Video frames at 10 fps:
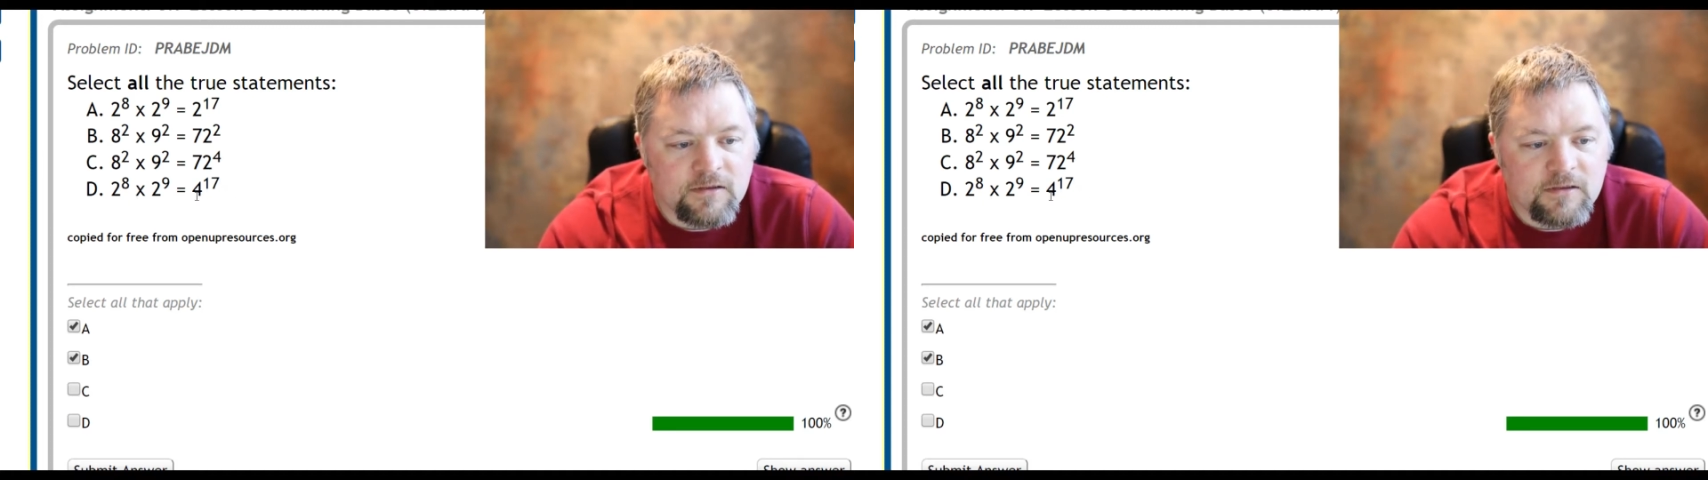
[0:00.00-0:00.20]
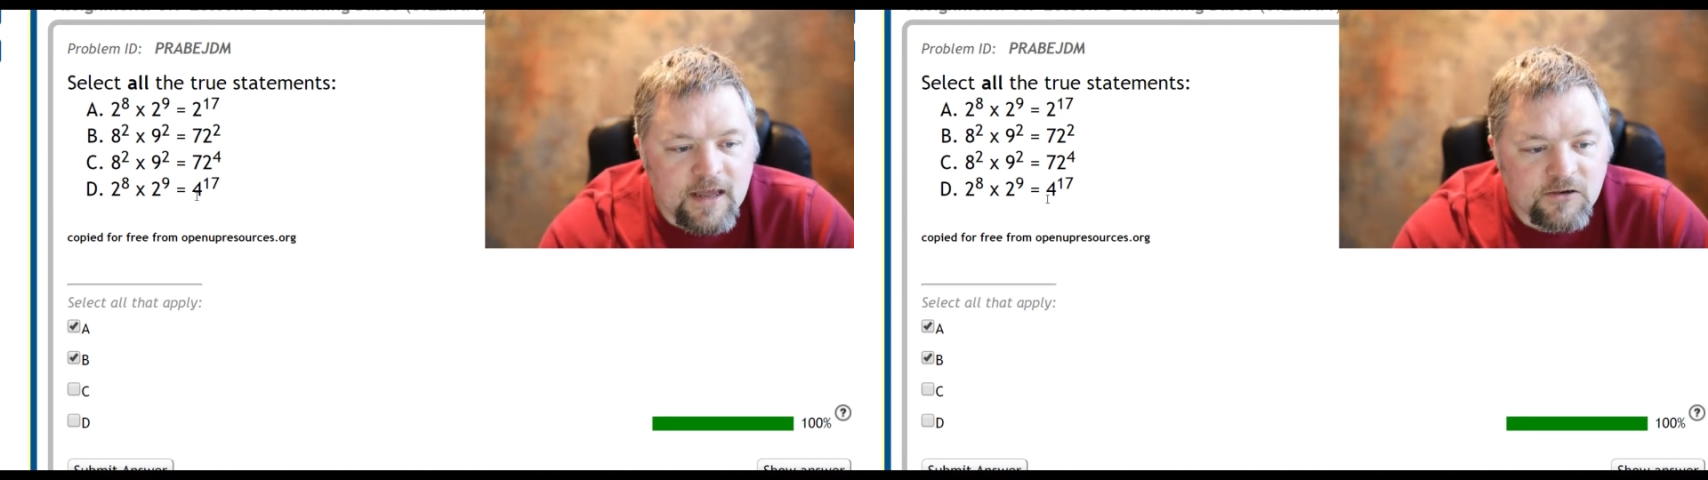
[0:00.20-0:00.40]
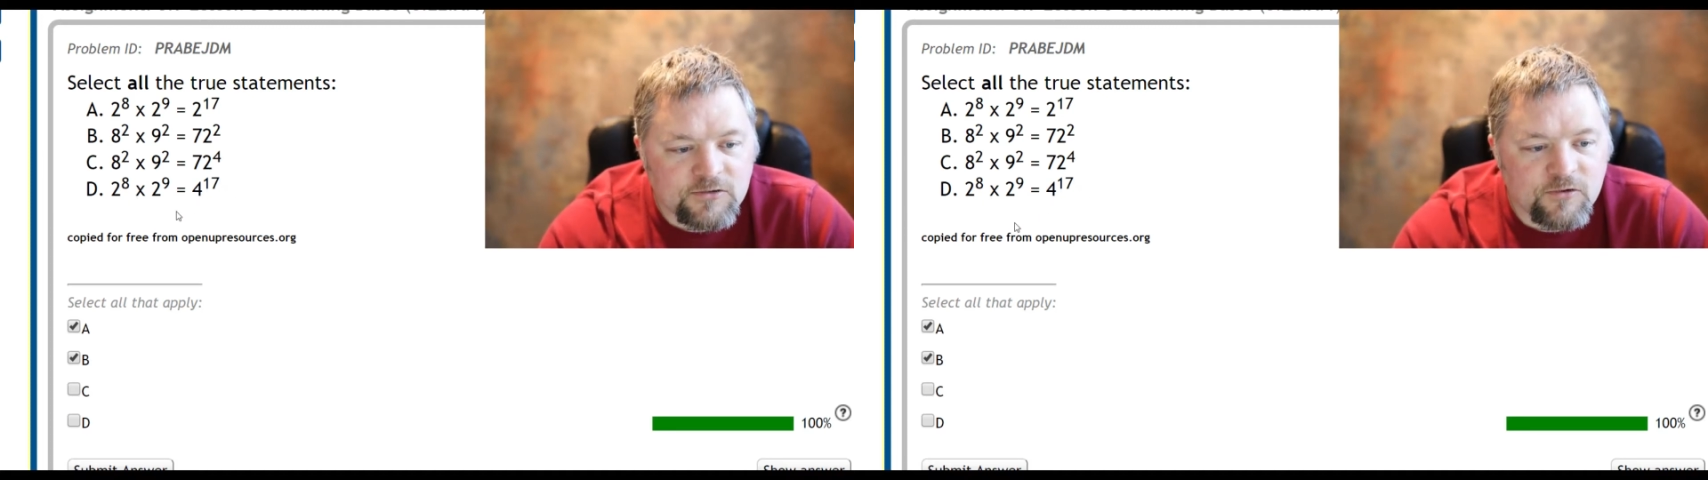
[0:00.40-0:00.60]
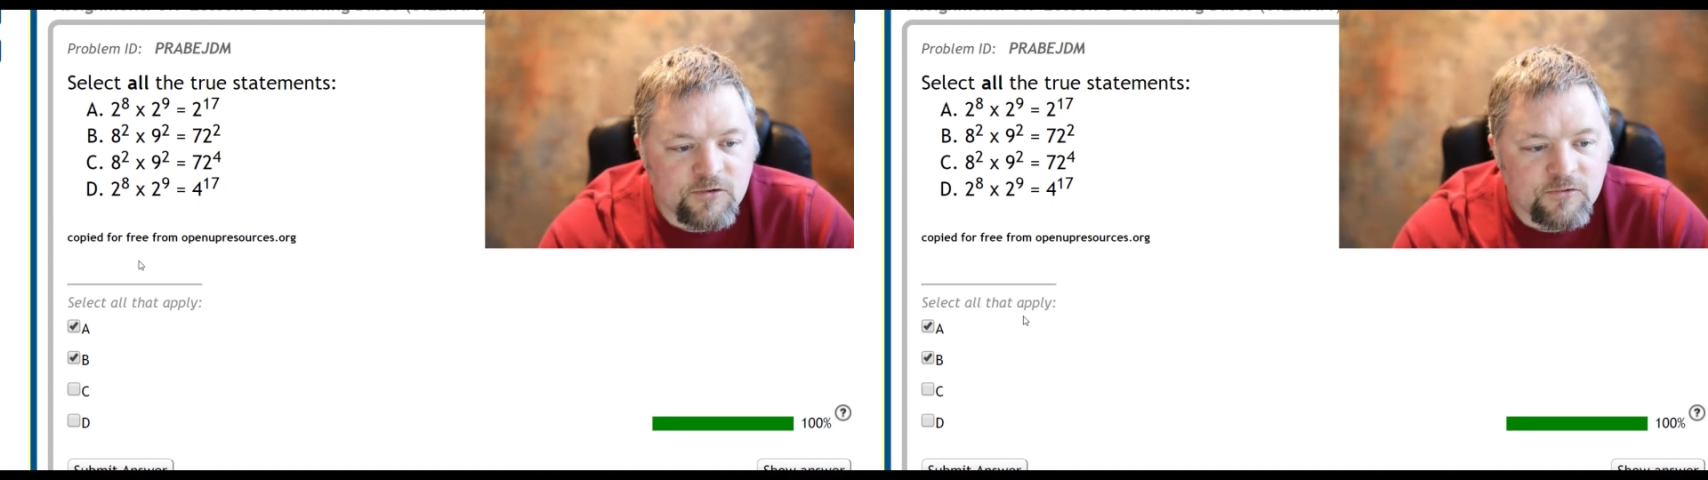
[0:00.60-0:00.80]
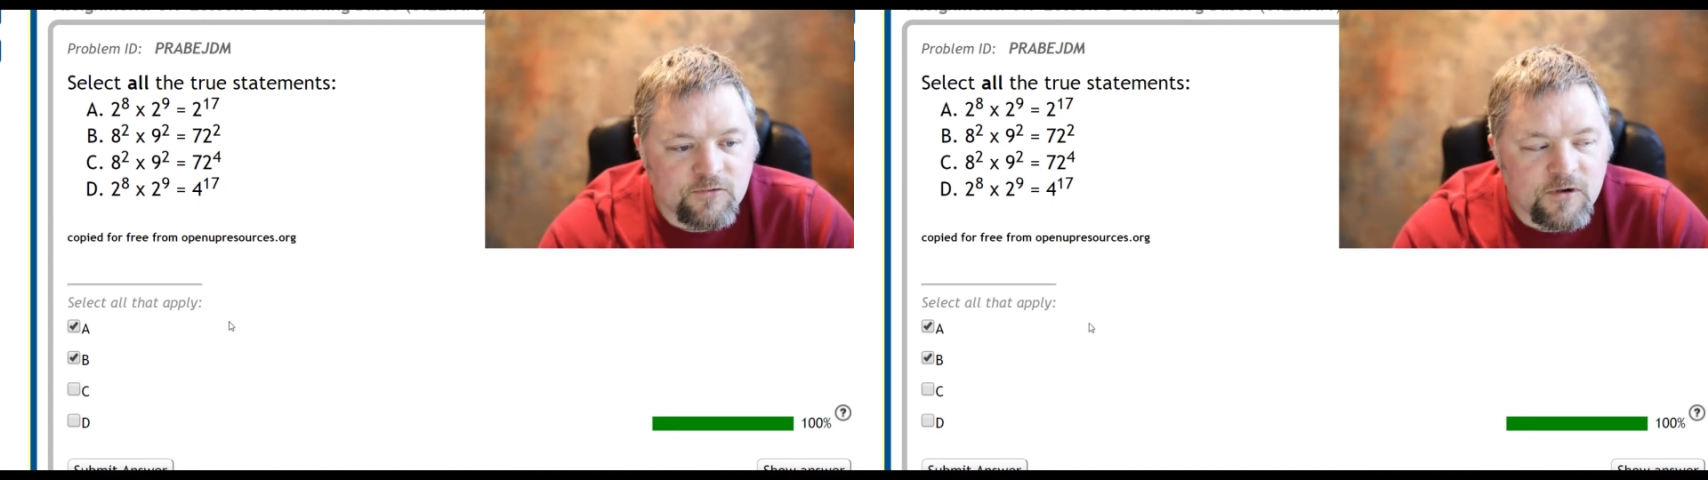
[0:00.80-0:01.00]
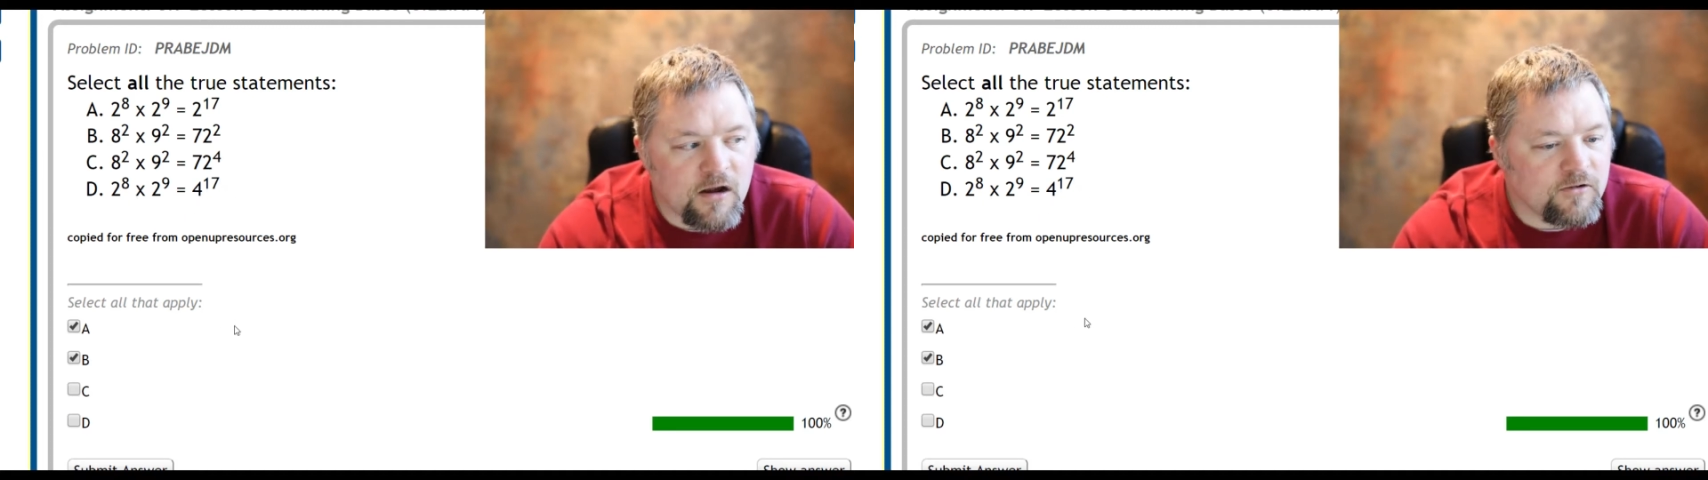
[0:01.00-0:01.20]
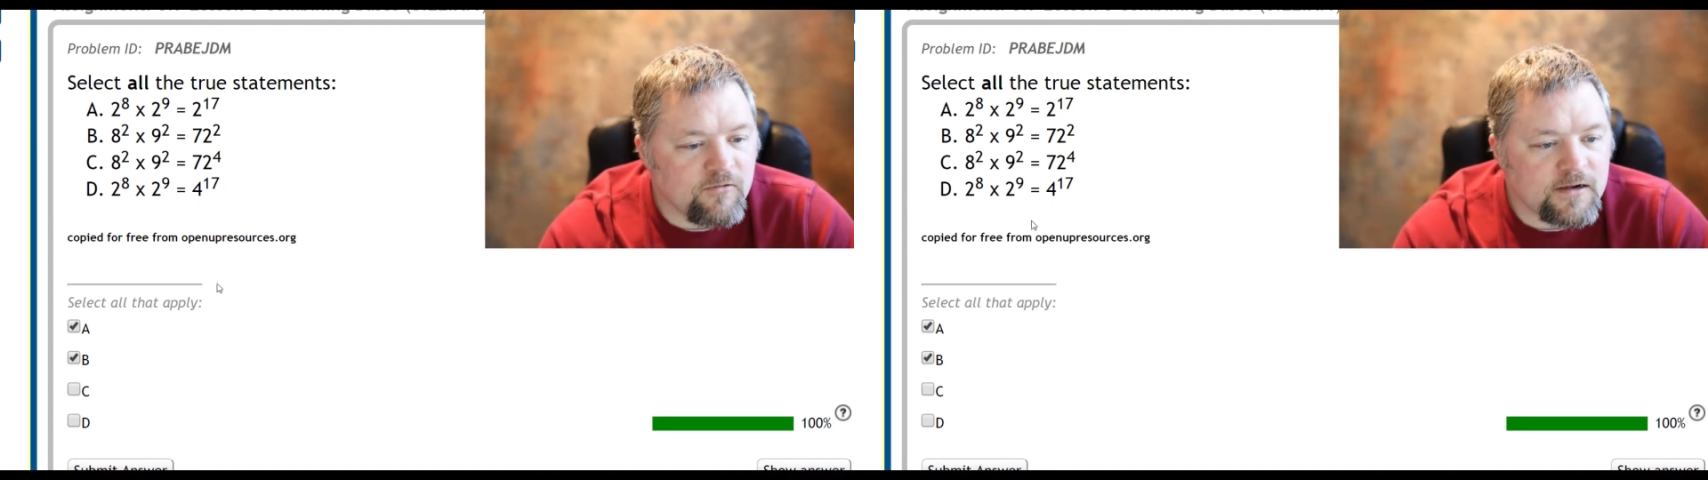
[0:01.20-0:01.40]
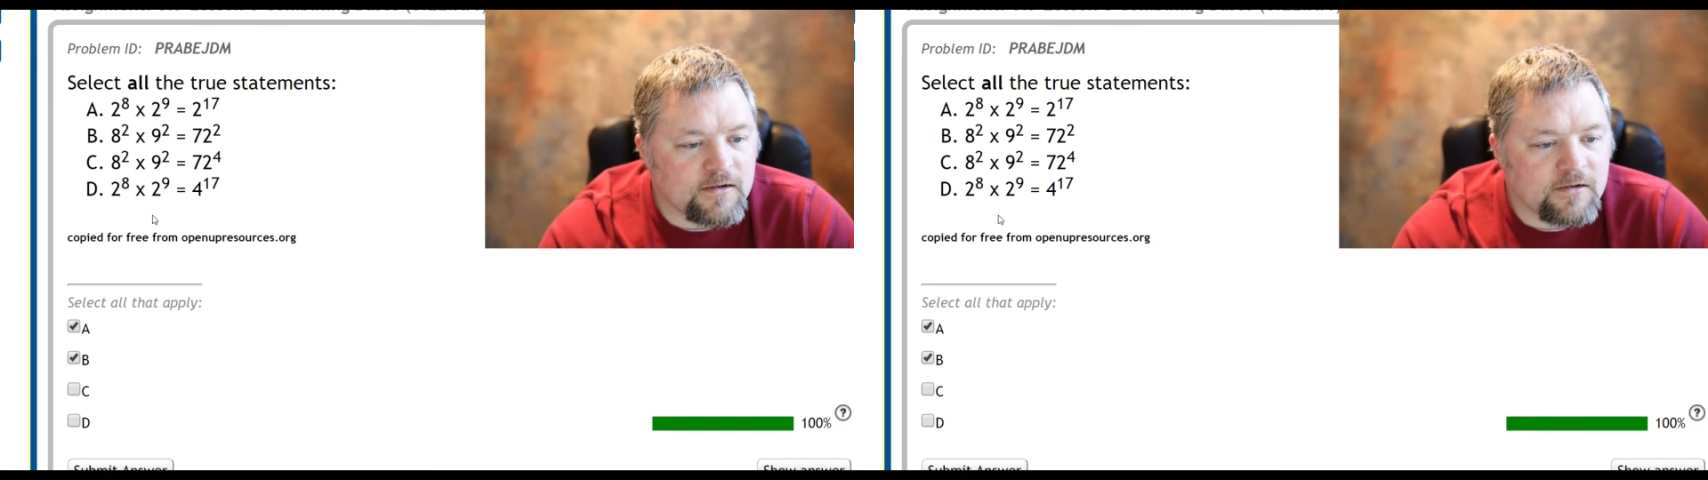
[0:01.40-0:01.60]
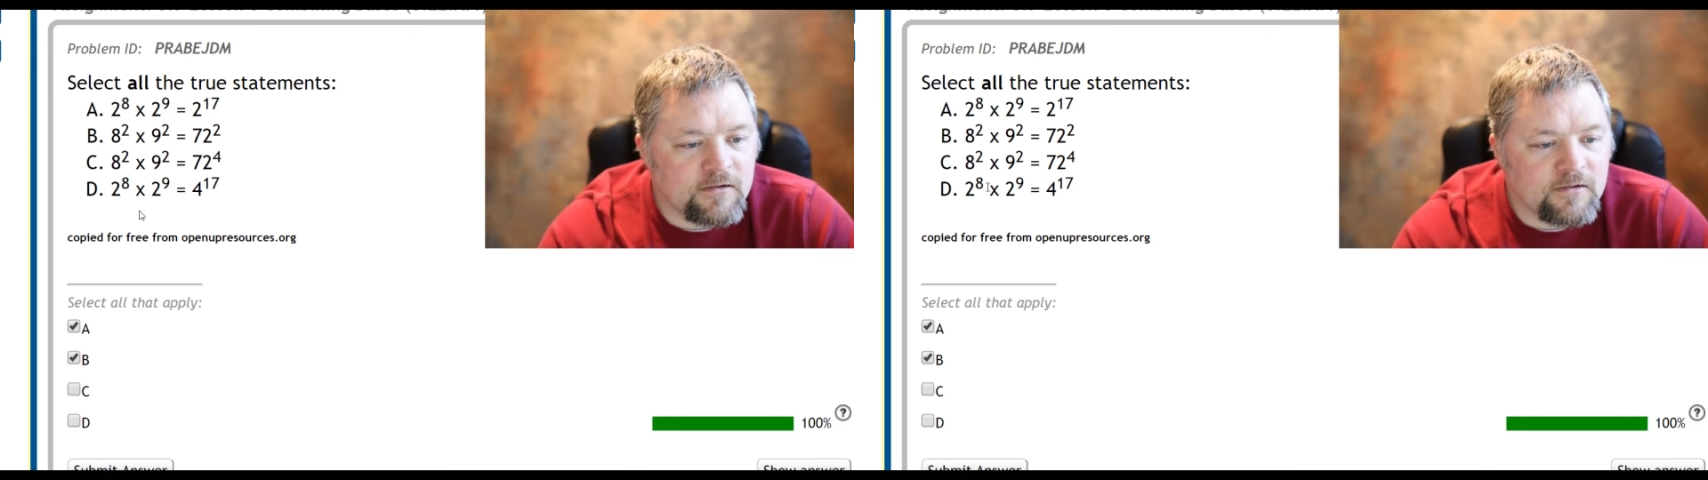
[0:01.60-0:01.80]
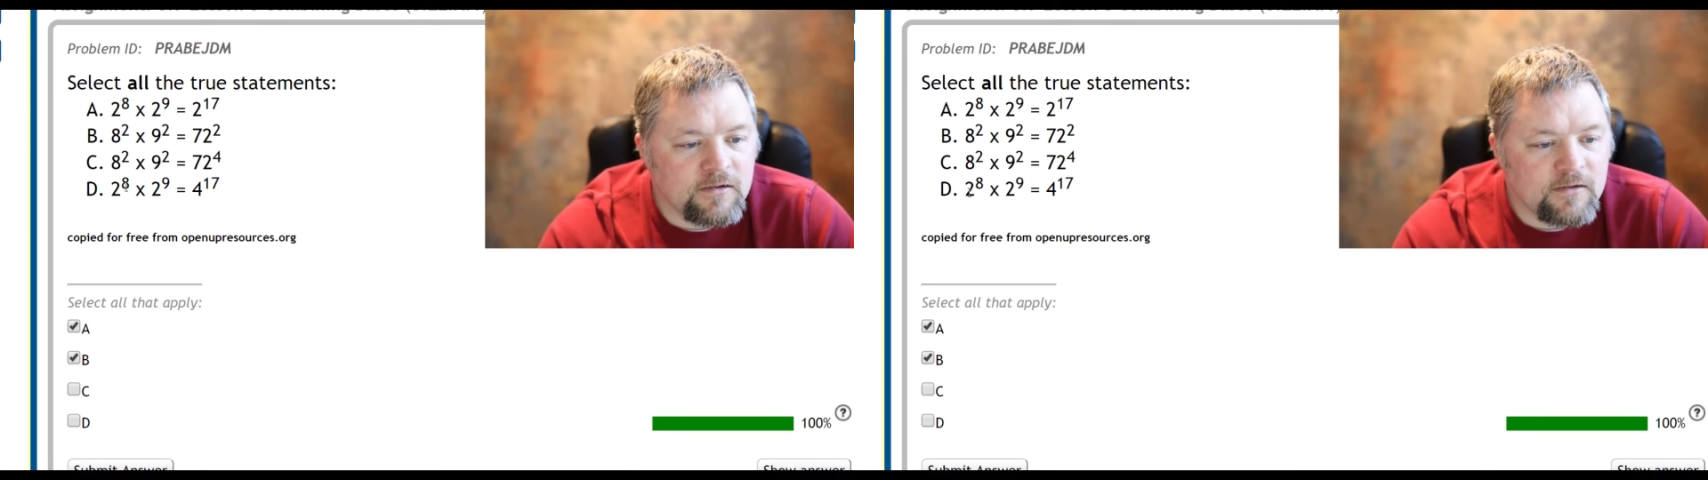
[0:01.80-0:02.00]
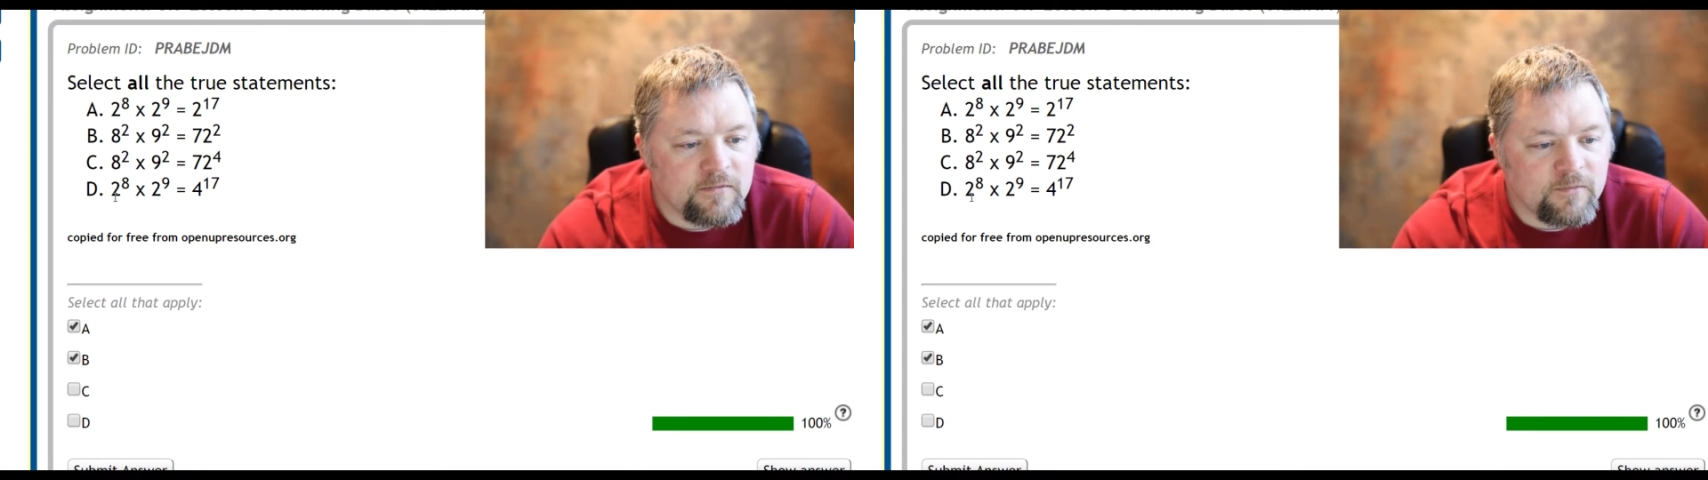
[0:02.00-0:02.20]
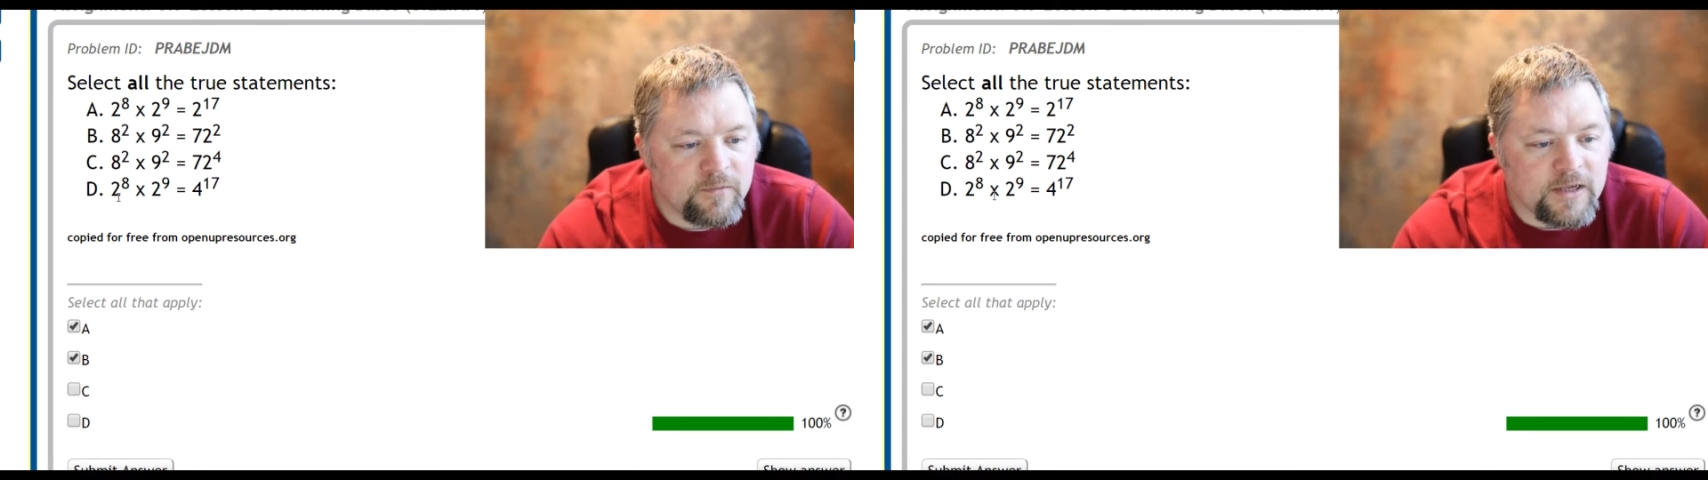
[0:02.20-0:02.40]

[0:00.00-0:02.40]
The bases are not the same.